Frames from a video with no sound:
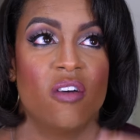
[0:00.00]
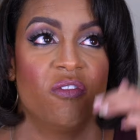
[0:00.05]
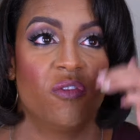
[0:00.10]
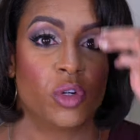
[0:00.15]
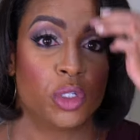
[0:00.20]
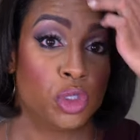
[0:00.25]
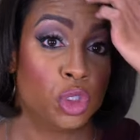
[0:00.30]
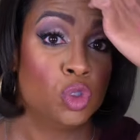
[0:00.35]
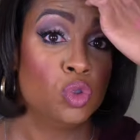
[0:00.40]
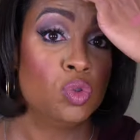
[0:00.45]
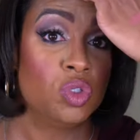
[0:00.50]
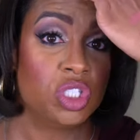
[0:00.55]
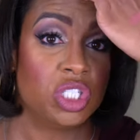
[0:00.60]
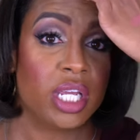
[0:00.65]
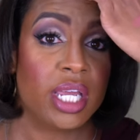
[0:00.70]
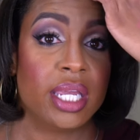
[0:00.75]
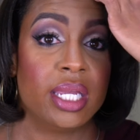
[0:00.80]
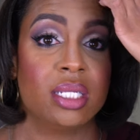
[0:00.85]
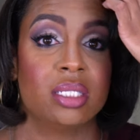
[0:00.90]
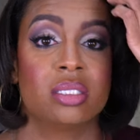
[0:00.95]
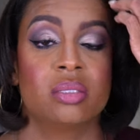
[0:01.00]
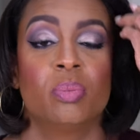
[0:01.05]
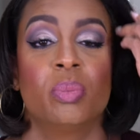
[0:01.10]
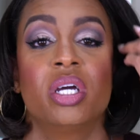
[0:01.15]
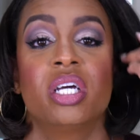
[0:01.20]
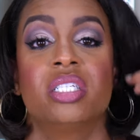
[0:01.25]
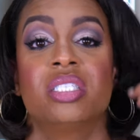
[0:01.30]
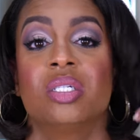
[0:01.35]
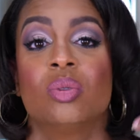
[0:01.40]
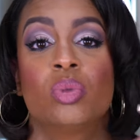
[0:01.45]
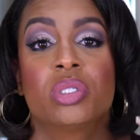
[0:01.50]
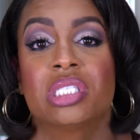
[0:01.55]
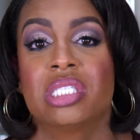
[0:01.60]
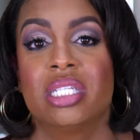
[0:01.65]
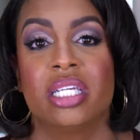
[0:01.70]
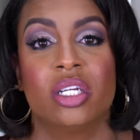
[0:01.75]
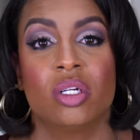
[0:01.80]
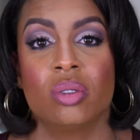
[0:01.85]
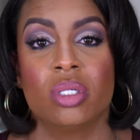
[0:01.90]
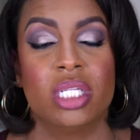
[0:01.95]
for two shades because it was
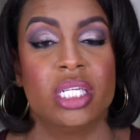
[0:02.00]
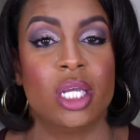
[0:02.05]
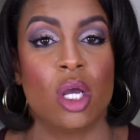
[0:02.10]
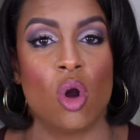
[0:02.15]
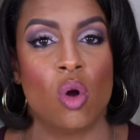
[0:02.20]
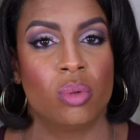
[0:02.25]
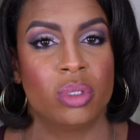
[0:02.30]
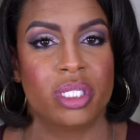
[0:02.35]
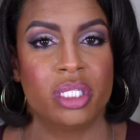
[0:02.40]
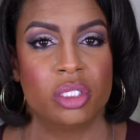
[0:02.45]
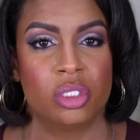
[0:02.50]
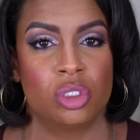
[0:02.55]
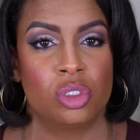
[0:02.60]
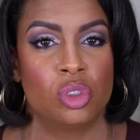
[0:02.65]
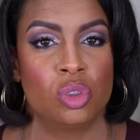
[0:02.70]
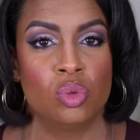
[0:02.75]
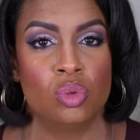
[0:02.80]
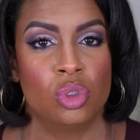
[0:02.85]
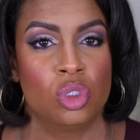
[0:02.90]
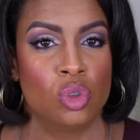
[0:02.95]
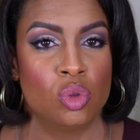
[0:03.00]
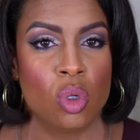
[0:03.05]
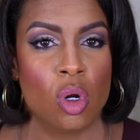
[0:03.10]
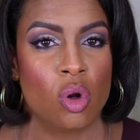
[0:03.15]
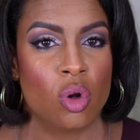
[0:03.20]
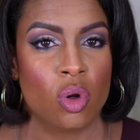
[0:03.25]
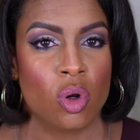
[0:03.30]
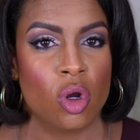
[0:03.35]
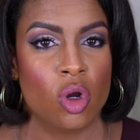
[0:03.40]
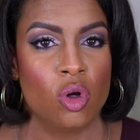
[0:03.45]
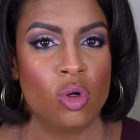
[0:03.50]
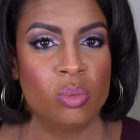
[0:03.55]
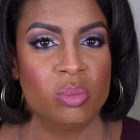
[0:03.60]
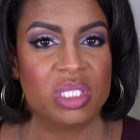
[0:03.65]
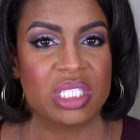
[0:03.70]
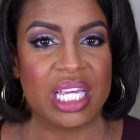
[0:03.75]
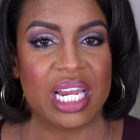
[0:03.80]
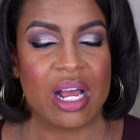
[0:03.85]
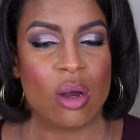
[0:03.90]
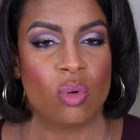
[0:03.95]
literally only the two
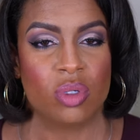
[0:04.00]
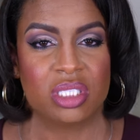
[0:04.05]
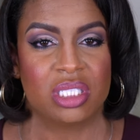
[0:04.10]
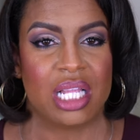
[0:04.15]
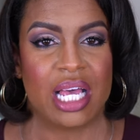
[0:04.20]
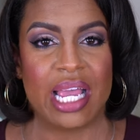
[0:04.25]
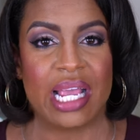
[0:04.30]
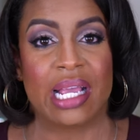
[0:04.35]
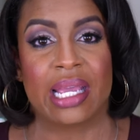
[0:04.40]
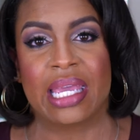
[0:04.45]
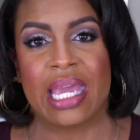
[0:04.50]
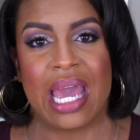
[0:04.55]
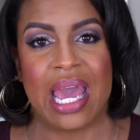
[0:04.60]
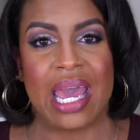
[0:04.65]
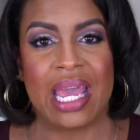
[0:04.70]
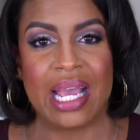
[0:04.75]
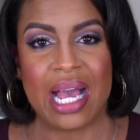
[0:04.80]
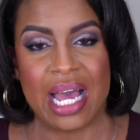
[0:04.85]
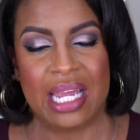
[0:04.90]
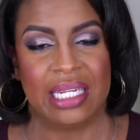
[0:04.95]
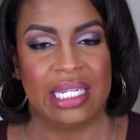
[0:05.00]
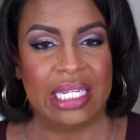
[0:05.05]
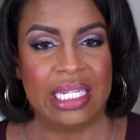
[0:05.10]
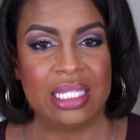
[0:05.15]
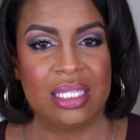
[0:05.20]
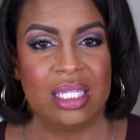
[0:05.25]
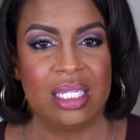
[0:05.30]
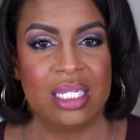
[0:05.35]
duochromes that I was like, gag, I need